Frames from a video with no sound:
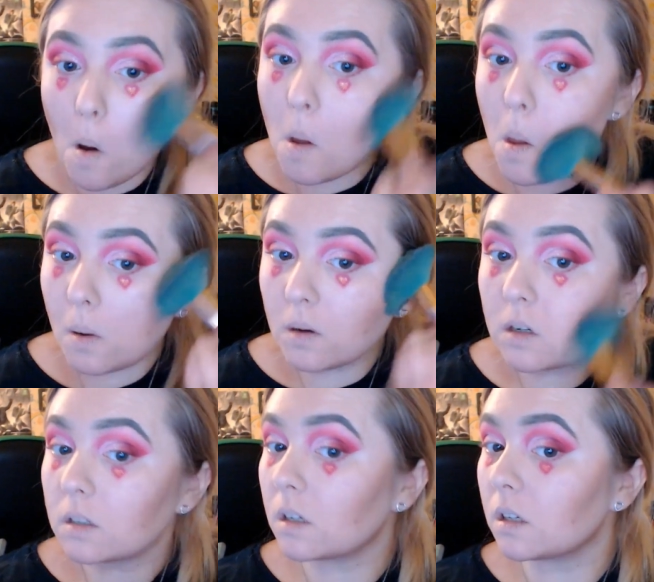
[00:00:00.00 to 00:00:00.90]
And I'm
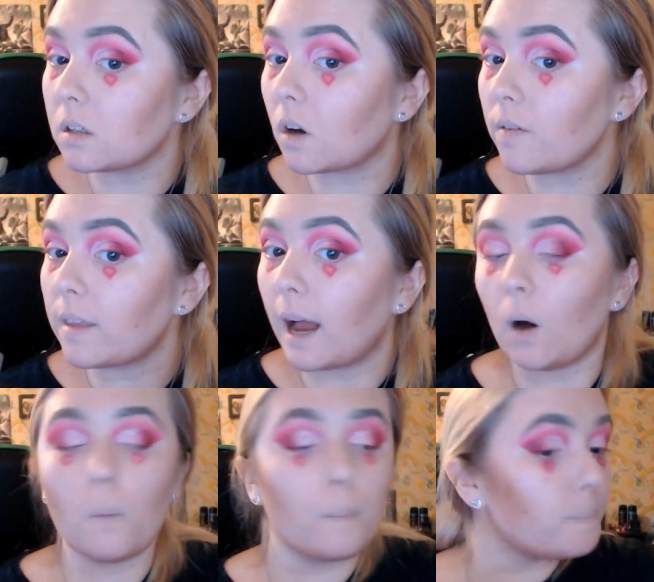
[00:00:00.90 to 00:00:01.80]
just going to soft it
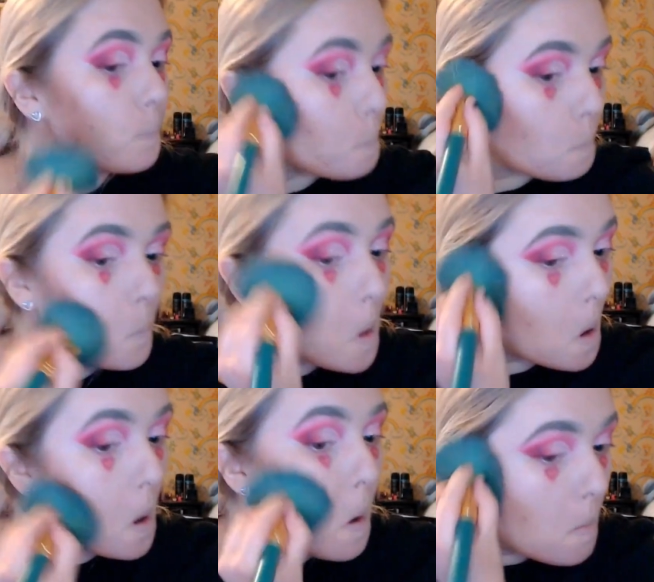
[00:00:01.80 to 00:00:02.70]
out,
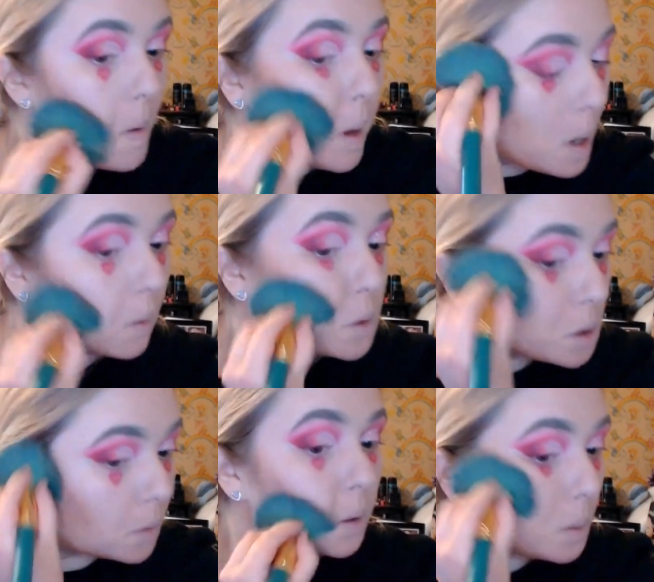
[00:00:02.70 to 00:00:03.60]
make it not
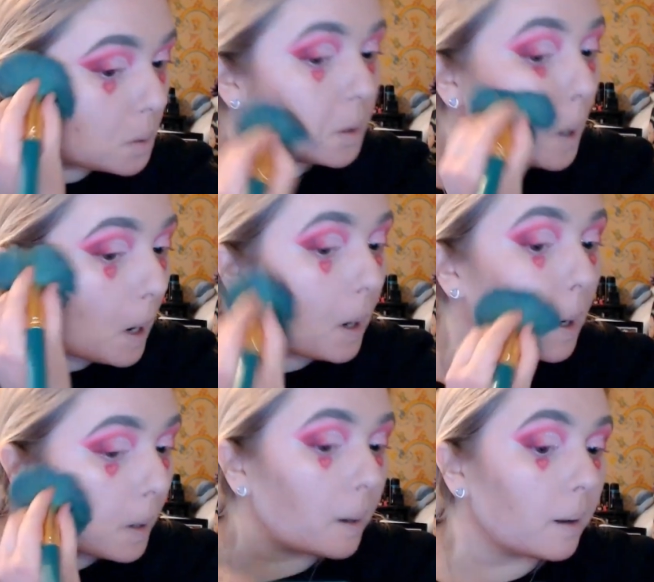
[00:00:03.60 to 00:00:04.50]
so
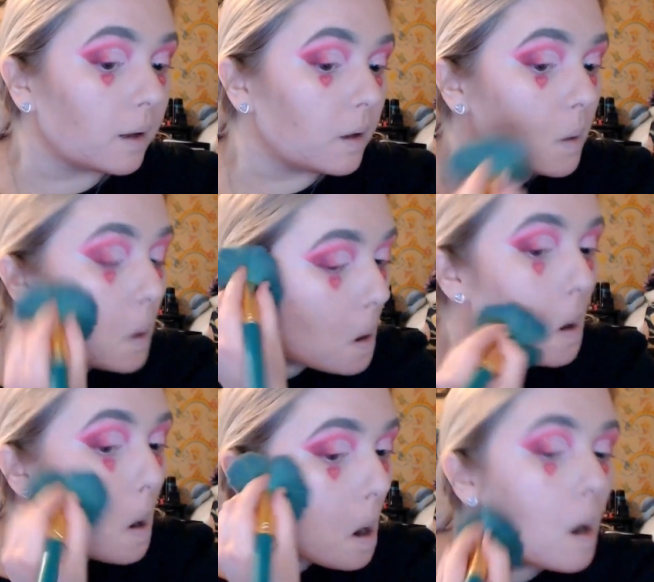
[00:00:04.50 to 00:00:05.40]
dark,
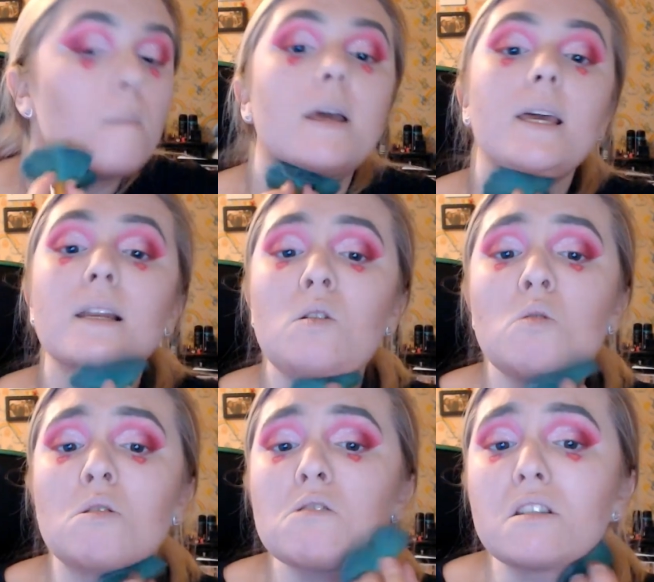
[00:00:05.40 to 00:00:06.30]
make it
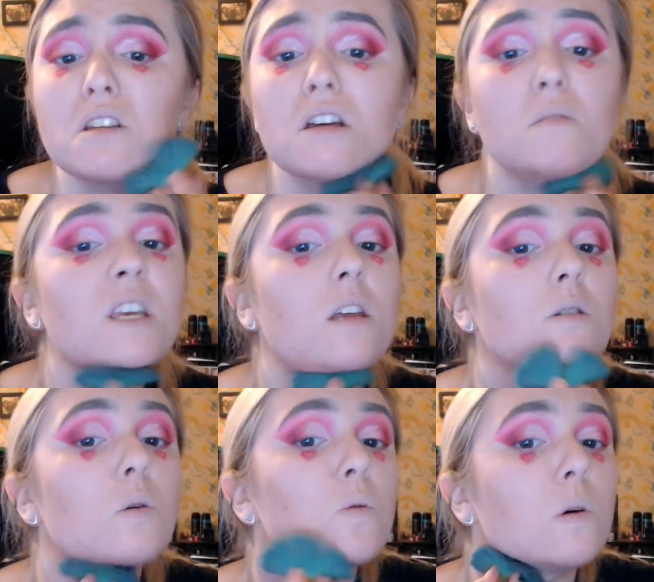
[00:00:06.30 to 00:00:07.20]
noise, make it
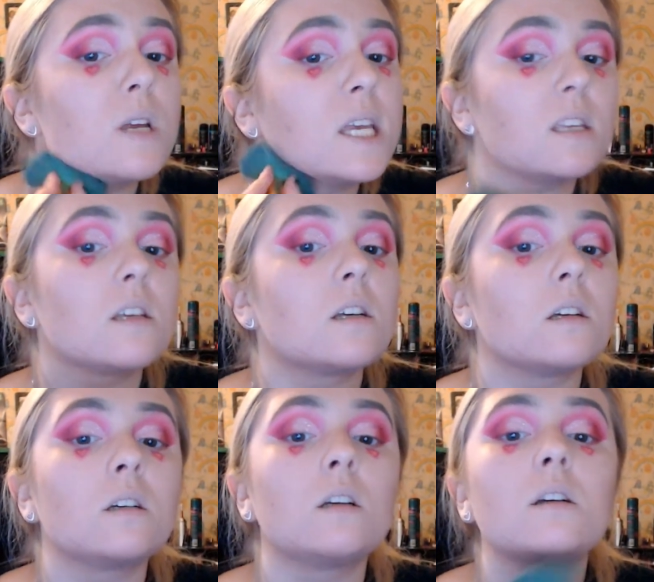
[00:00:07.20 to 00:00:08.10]

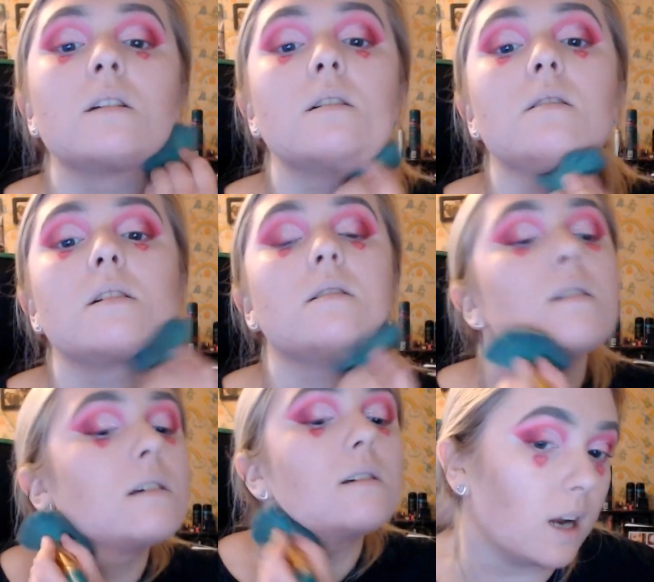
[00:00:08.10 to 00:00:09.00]
noise.
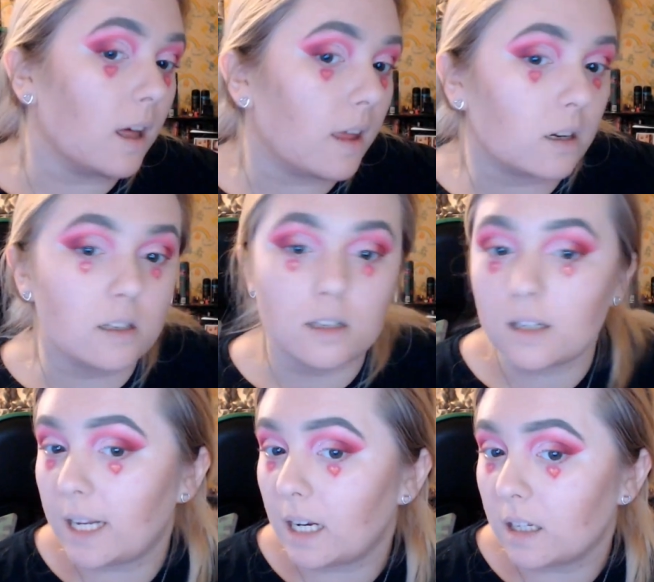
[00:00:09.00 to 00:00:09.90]
Now that our
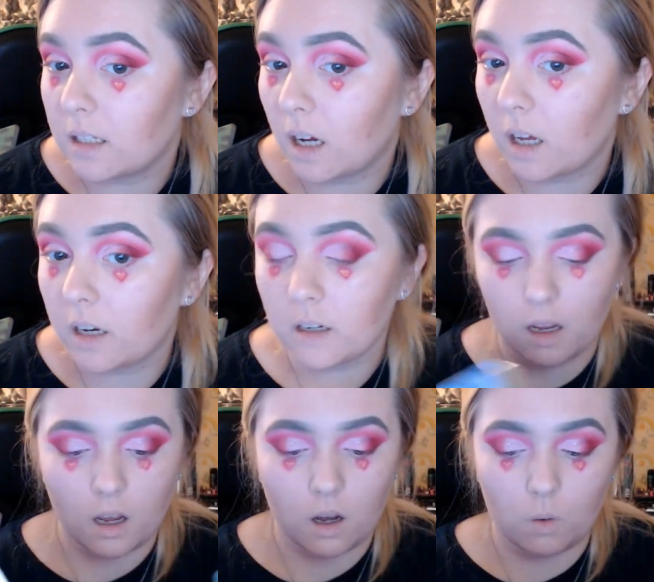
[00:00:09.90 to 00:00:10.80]
concealer's done,
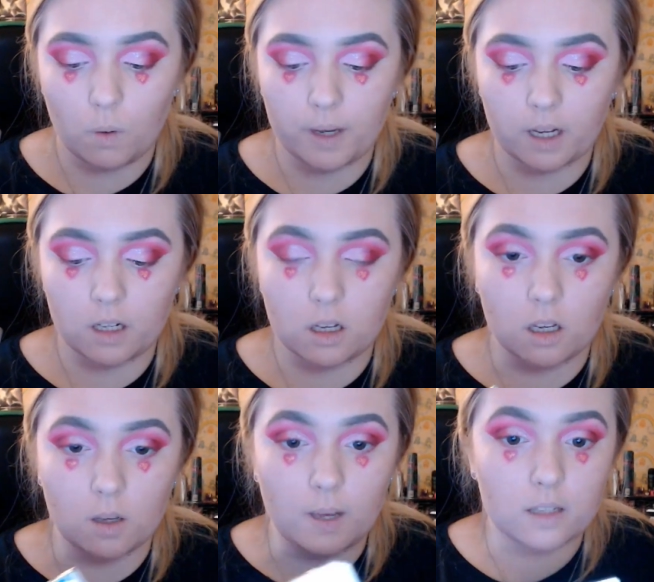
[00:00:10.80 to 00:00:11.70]
what we're going to
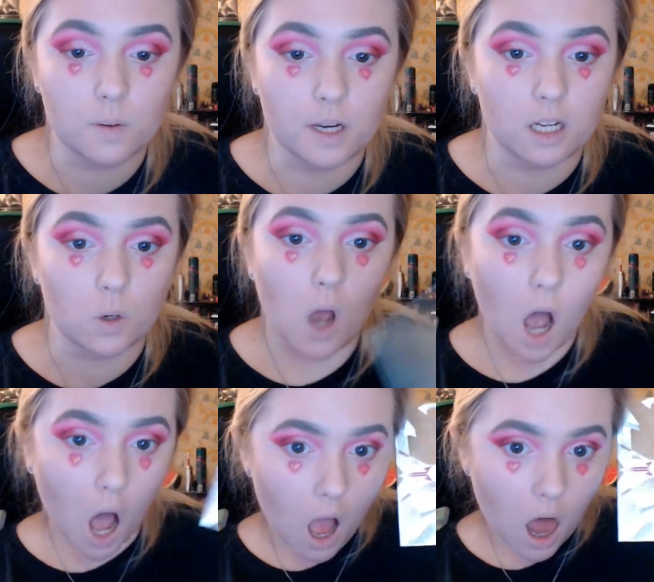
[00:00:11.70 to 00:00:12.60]
do is we're going to do
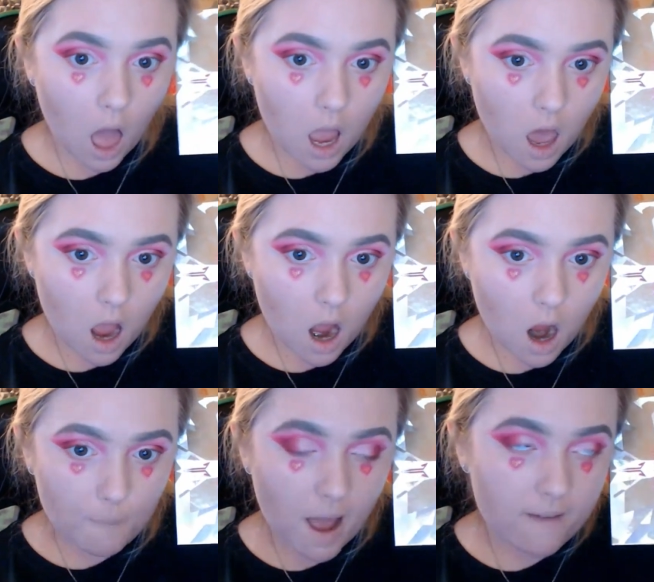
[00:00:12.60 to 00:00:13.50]
highlighter, my